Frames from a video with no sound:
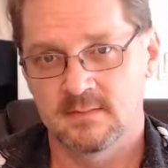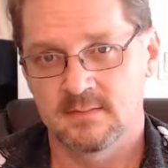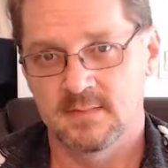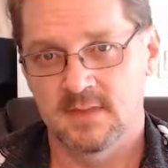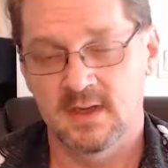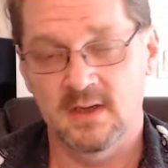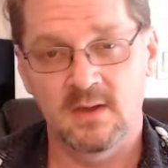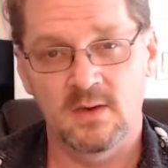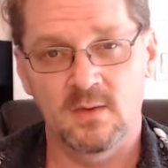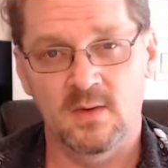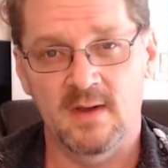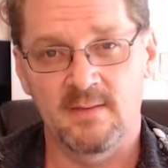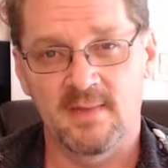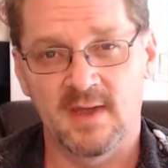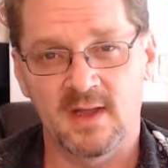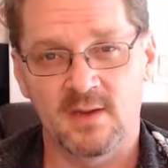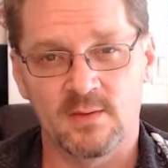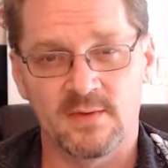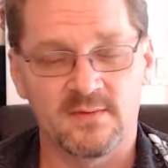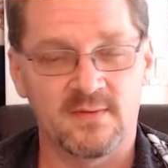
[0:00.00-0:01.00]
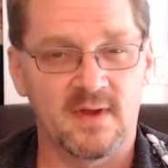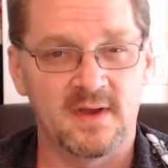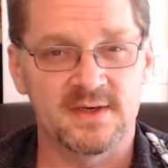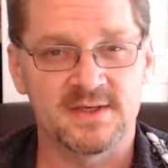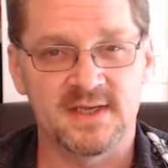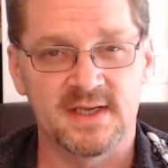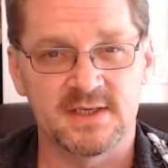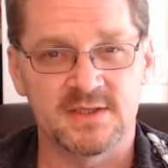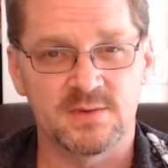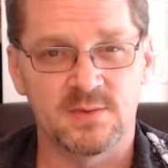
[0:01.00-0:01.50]
Hello, I'm Michael with Writer
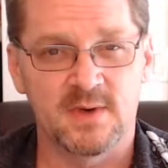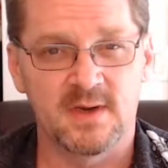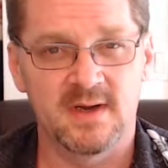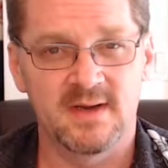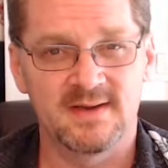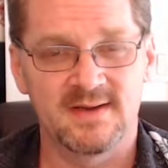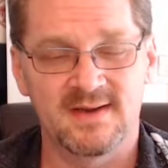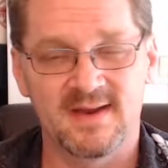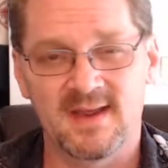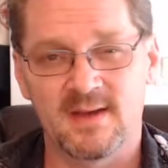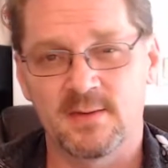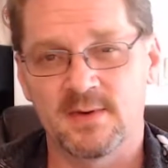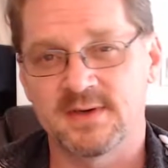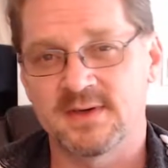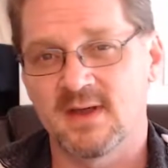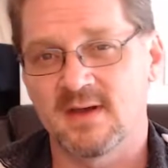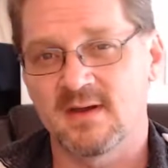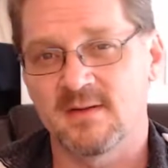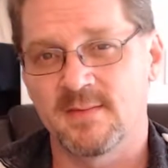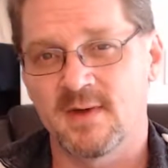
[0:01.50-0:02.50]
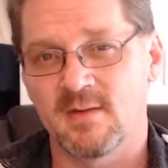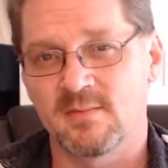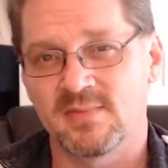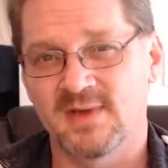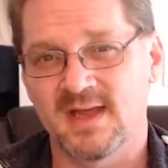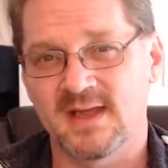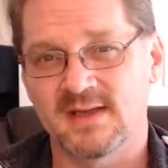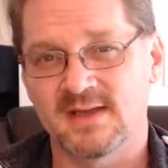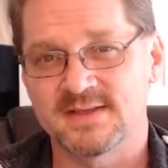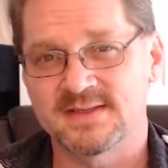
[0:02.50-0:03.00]
Sanctuary, and today I want to talk about
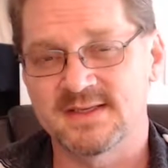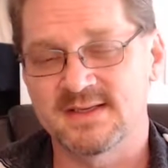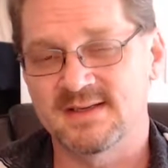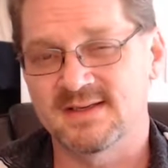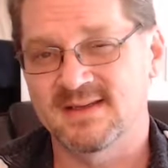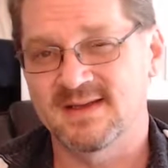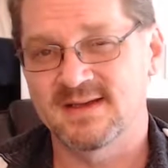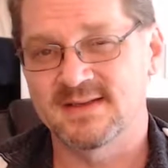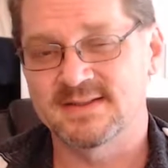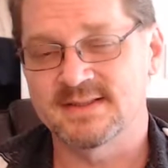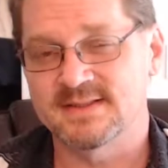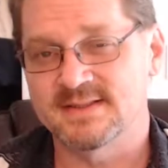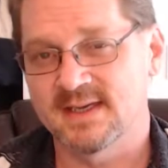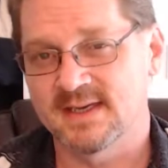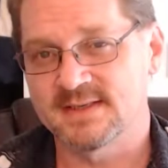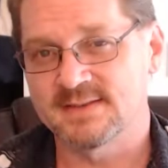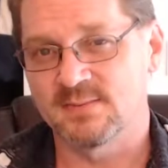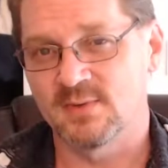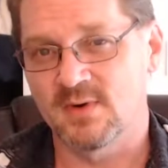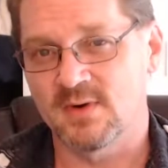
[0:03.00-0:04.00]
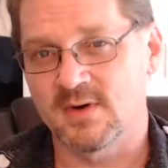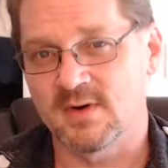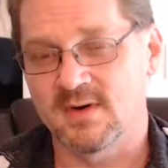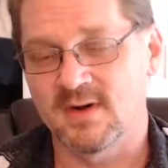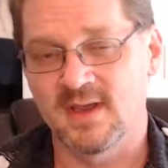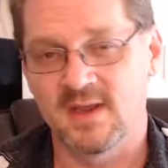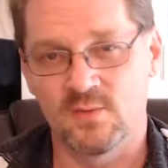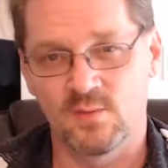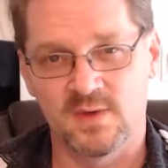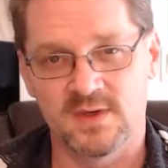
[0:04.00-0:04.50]
blacklisting clients in Textbroker
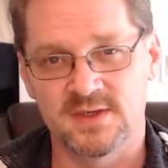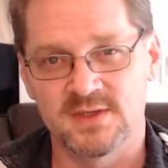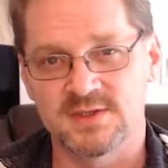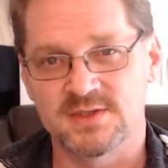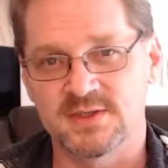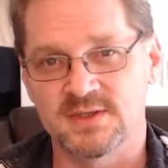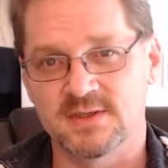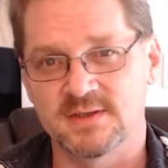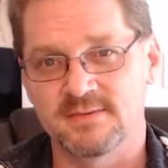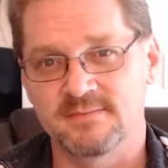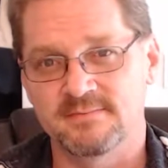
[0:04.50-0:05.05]
and when you should.